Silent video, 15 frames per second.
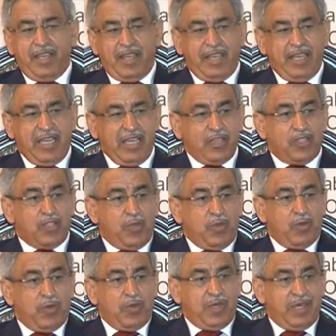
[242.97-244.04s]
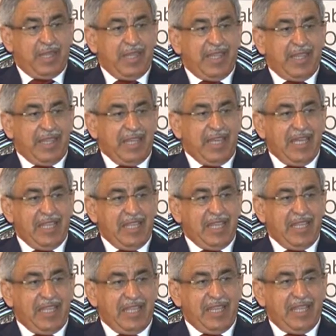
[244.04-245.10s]

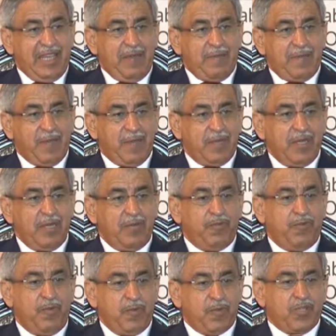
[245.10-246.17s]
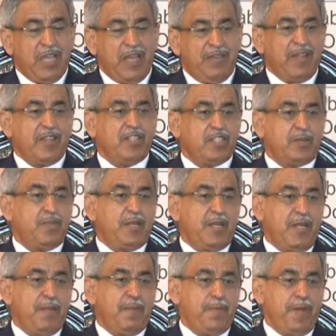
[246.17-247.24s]
The importance of also having this
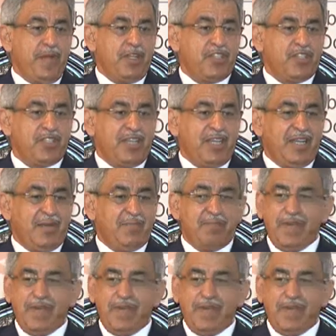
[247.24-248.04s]
meeting in Pakistan,